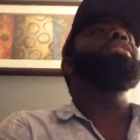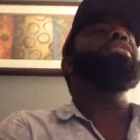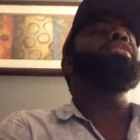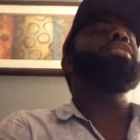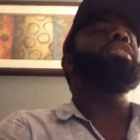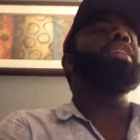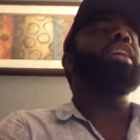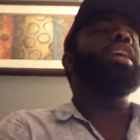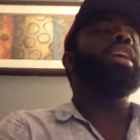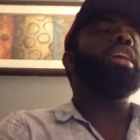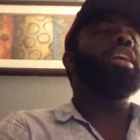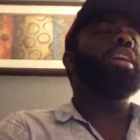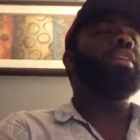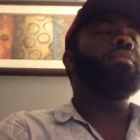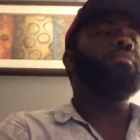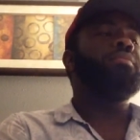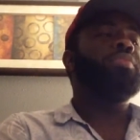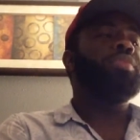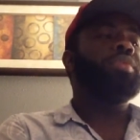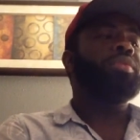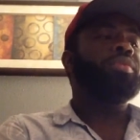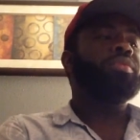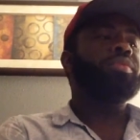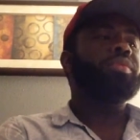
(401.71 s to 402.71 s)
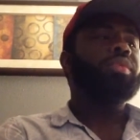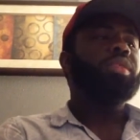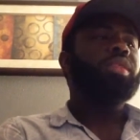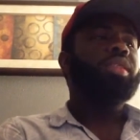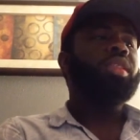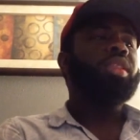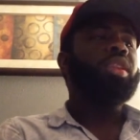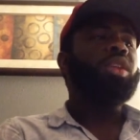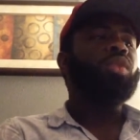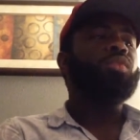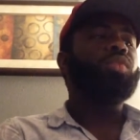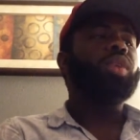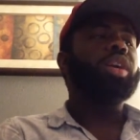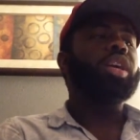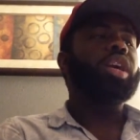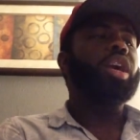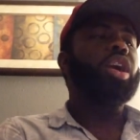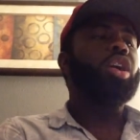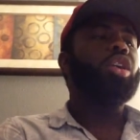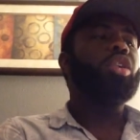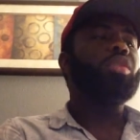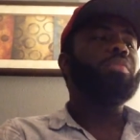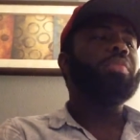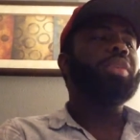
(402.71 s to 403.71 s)
and say what
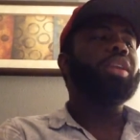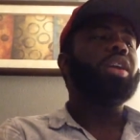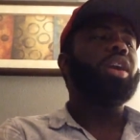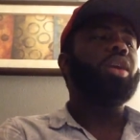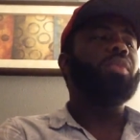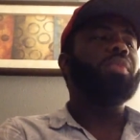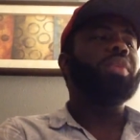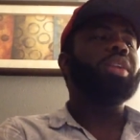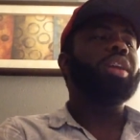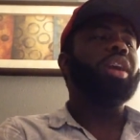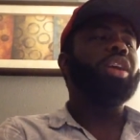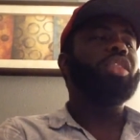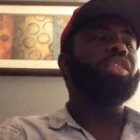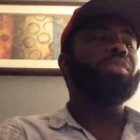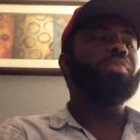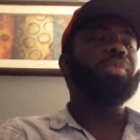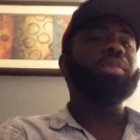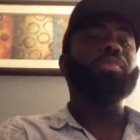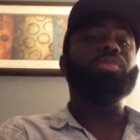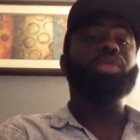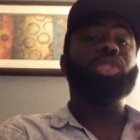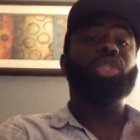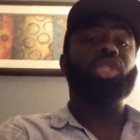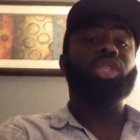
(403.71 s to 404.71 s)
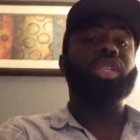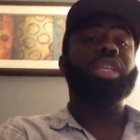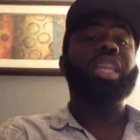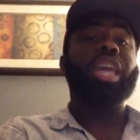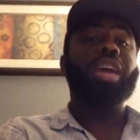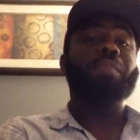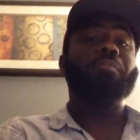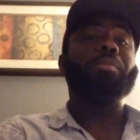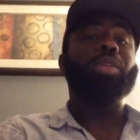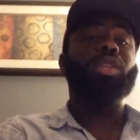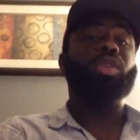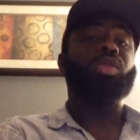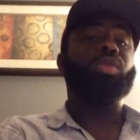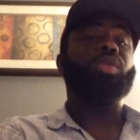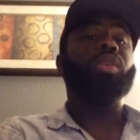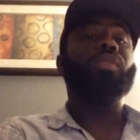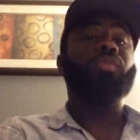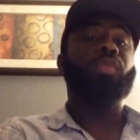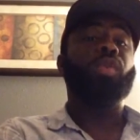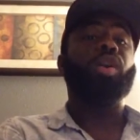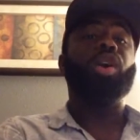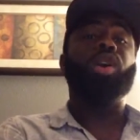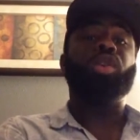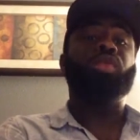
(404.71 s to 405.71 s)
Kobe or what other people should have been doing
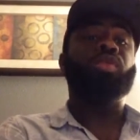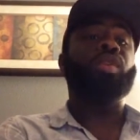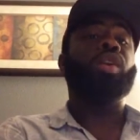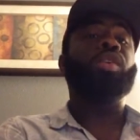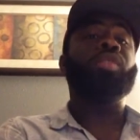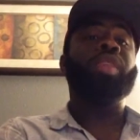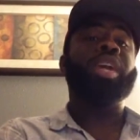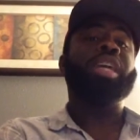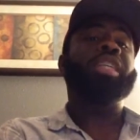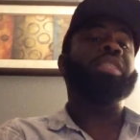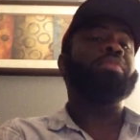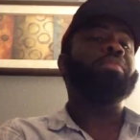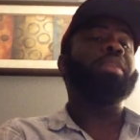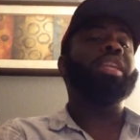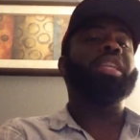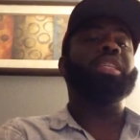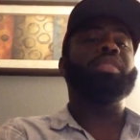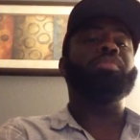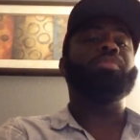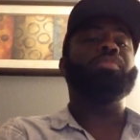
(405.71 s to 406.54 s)
for a grown ass man is